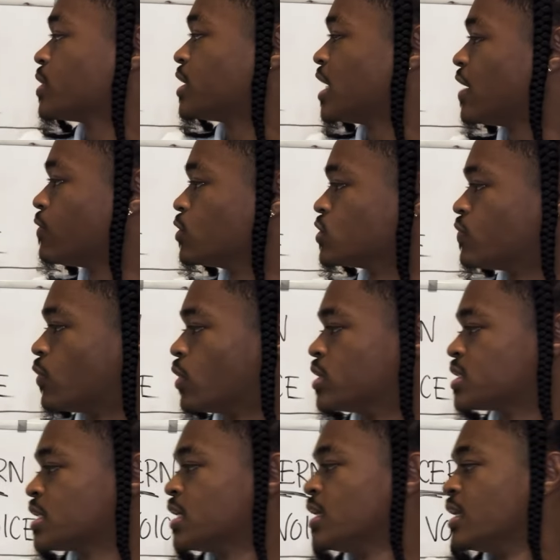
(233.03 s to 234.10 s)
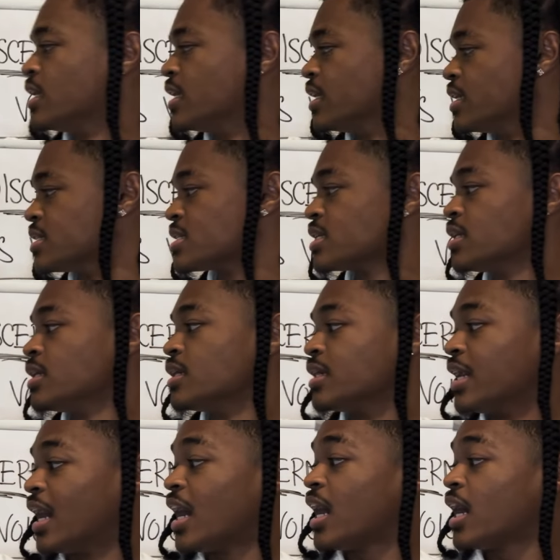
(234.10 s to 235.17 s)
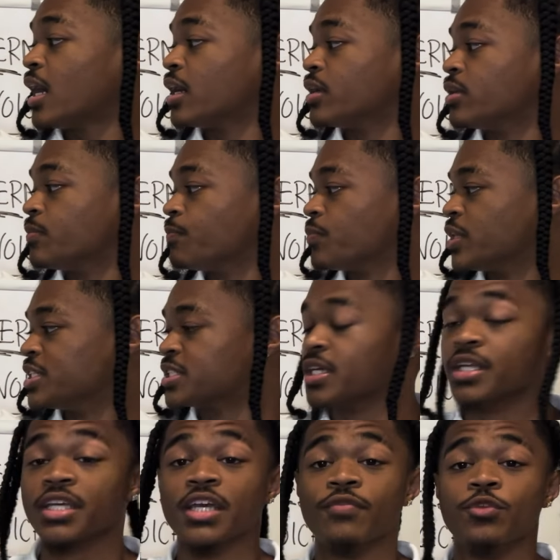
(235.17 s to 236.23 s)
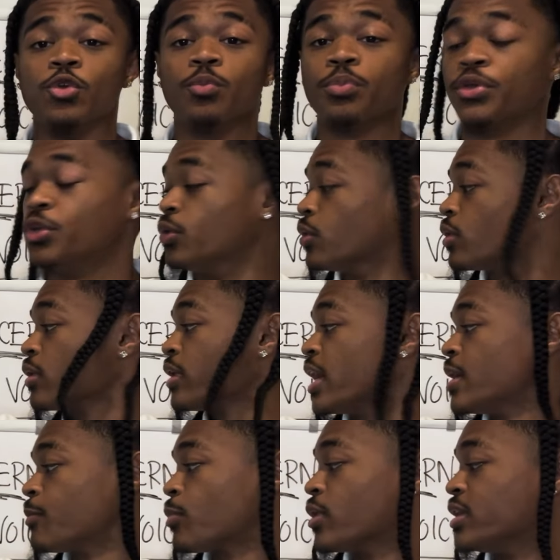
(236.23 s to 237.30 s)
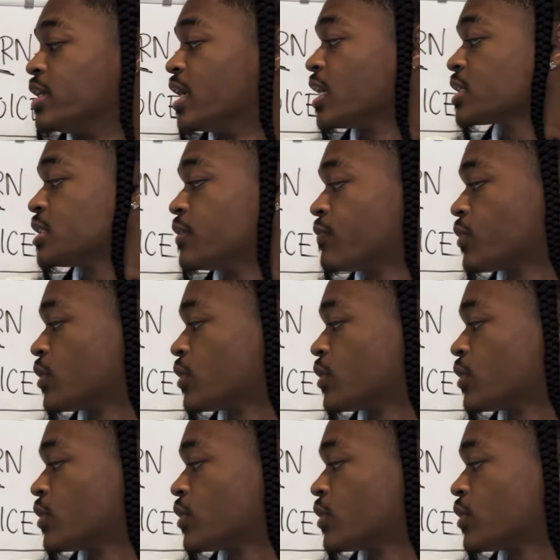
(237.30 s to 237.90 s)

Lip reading: the devil's voice is, God is going to give you pure and productive